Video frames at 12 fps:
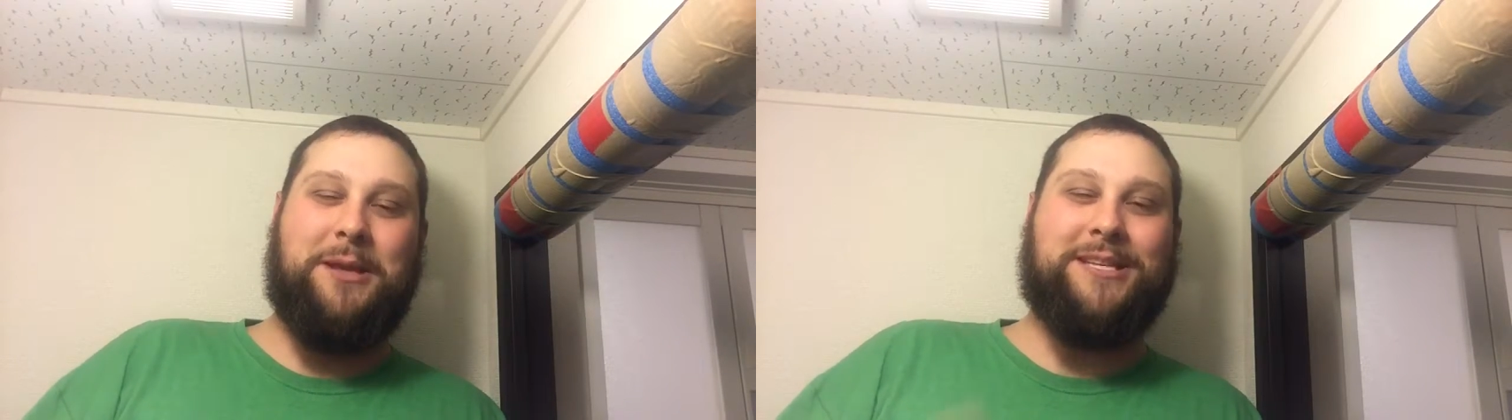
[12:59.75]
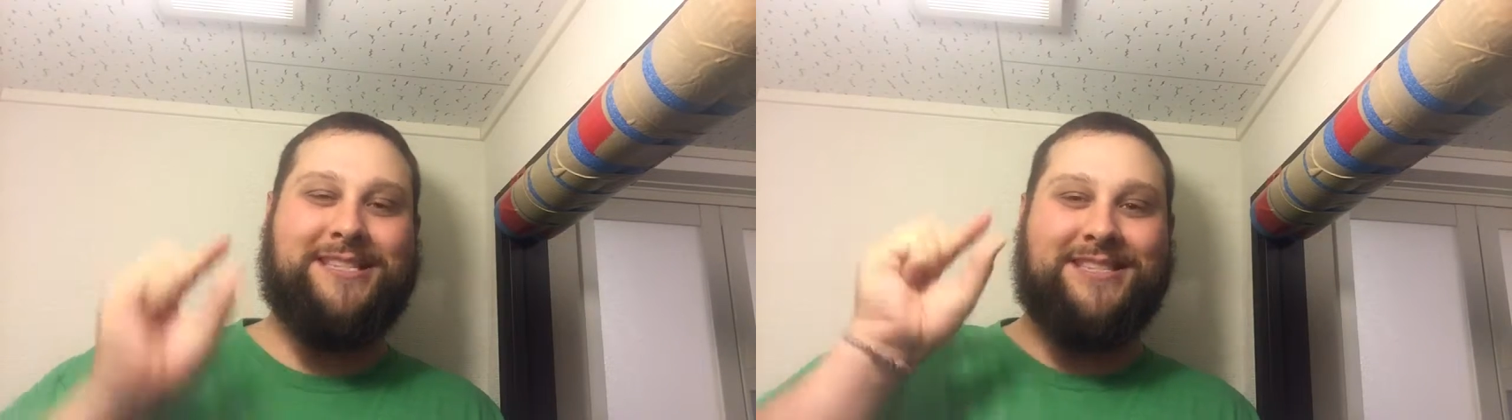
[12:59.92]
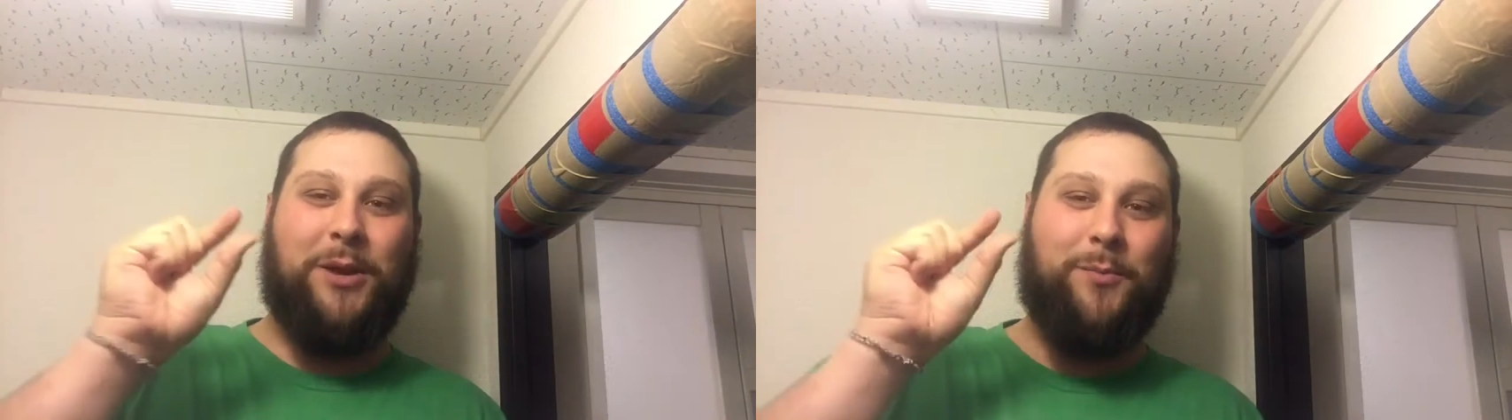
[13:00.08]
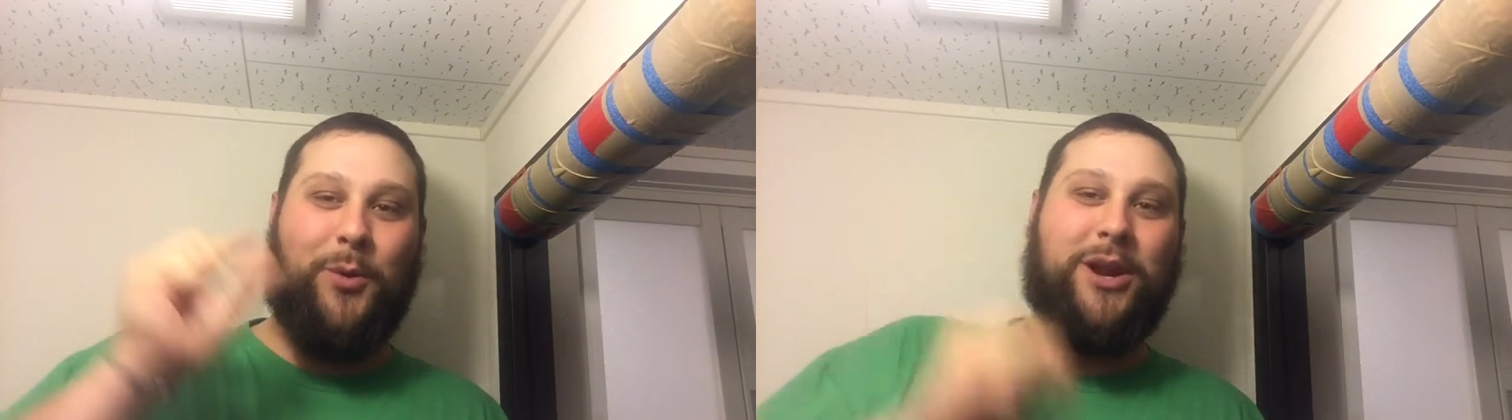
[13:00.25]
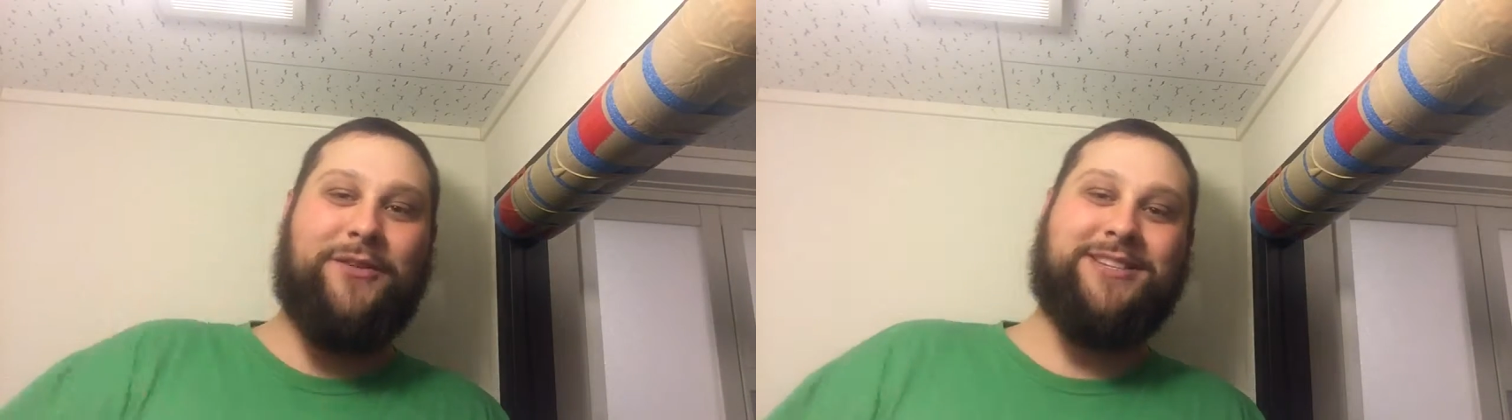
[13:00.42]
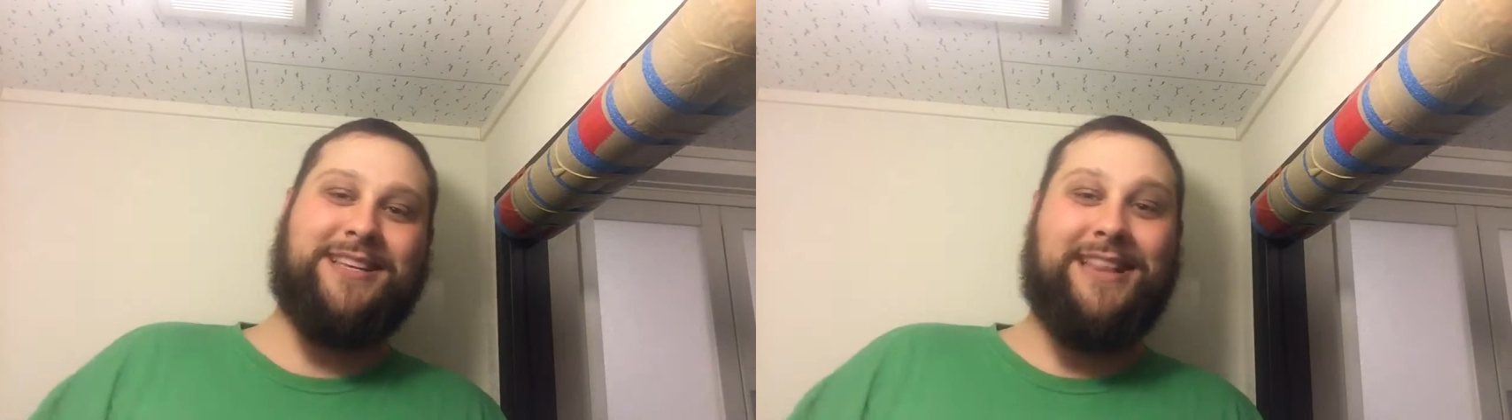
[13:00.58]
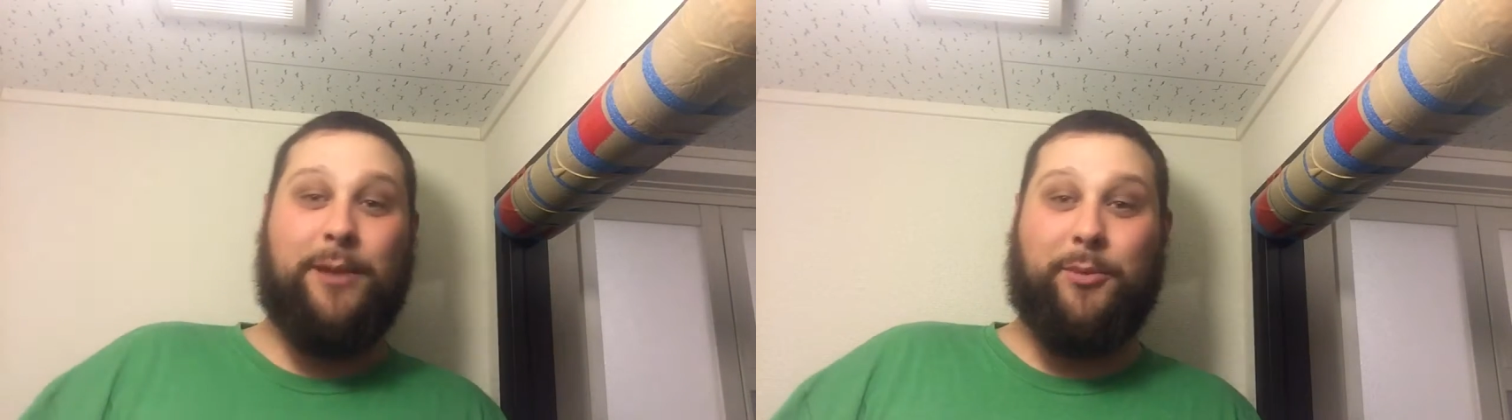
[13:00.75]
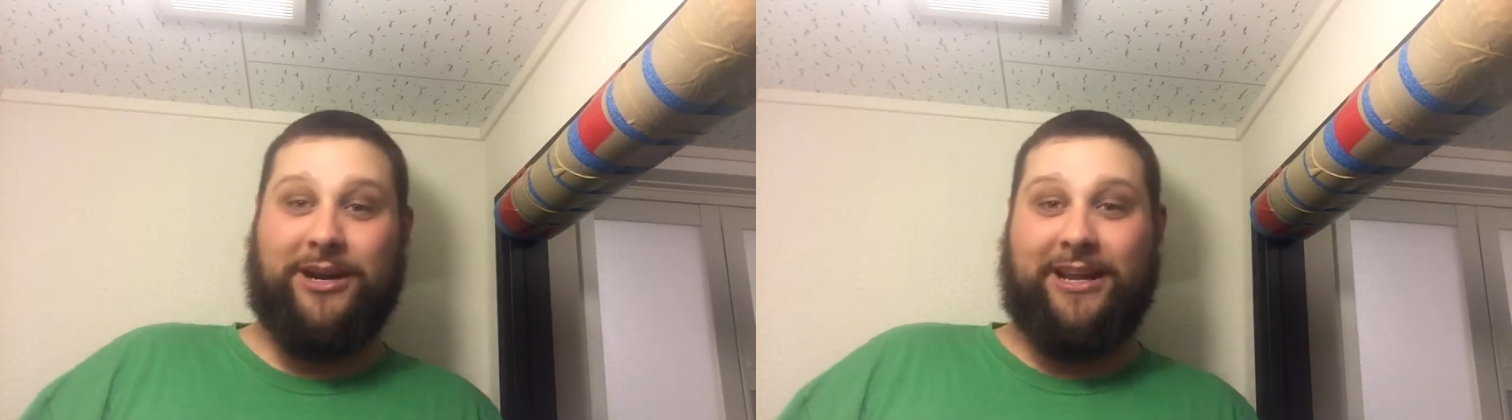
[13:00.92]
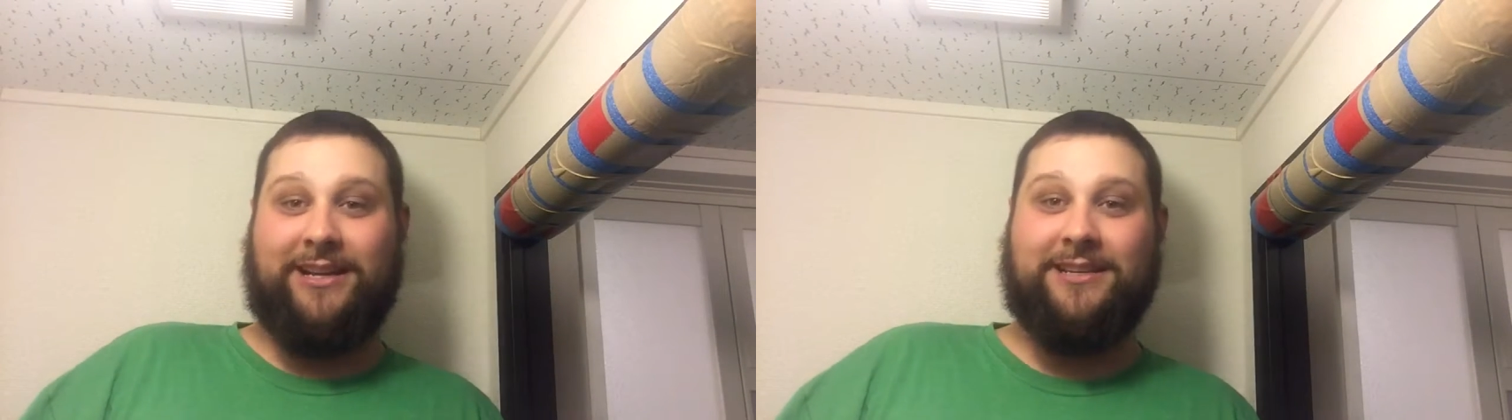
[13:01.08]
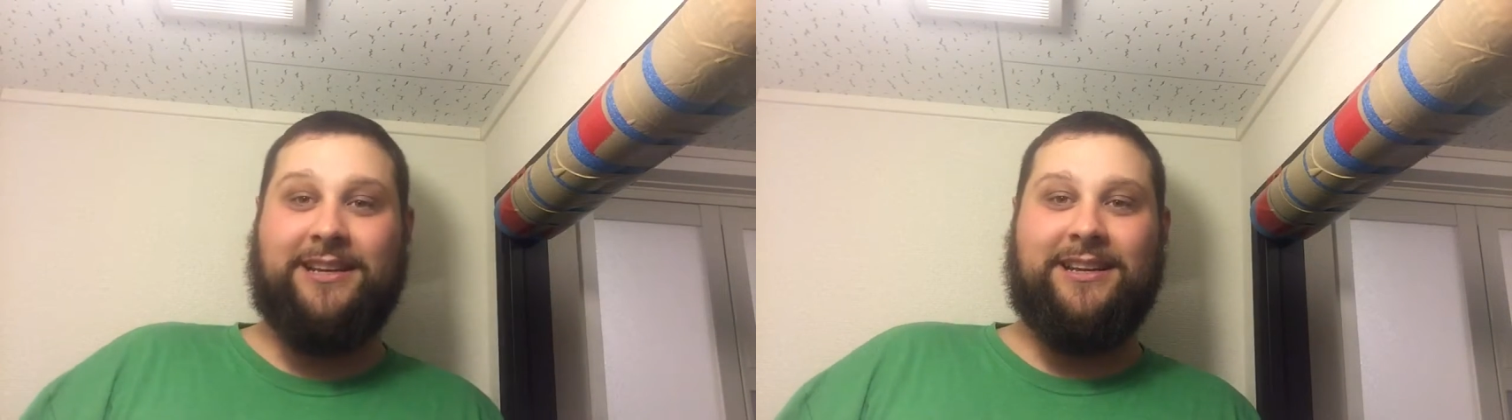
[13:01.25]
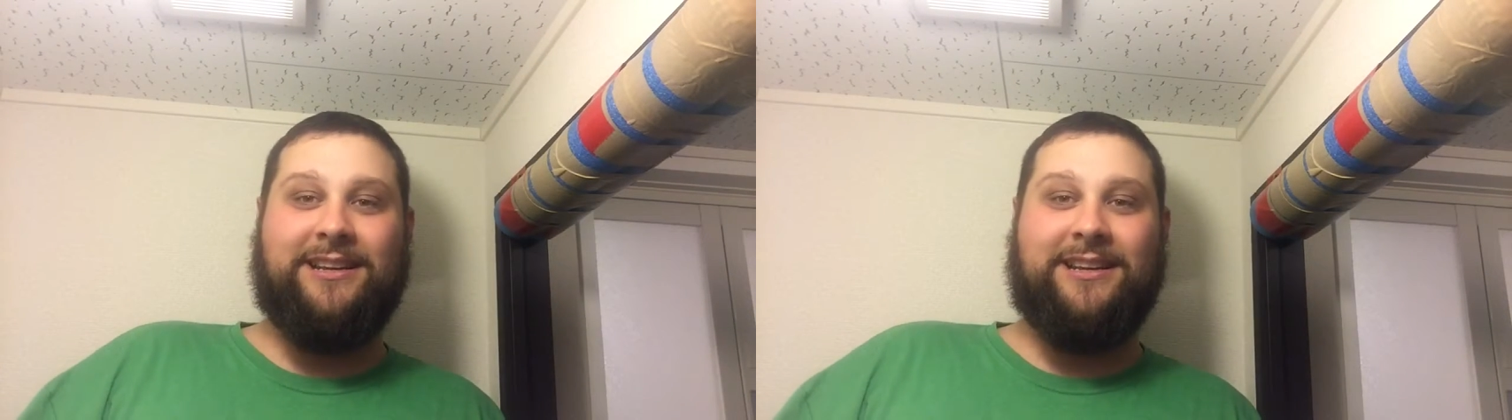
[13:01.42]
me somewhat of a celebrity,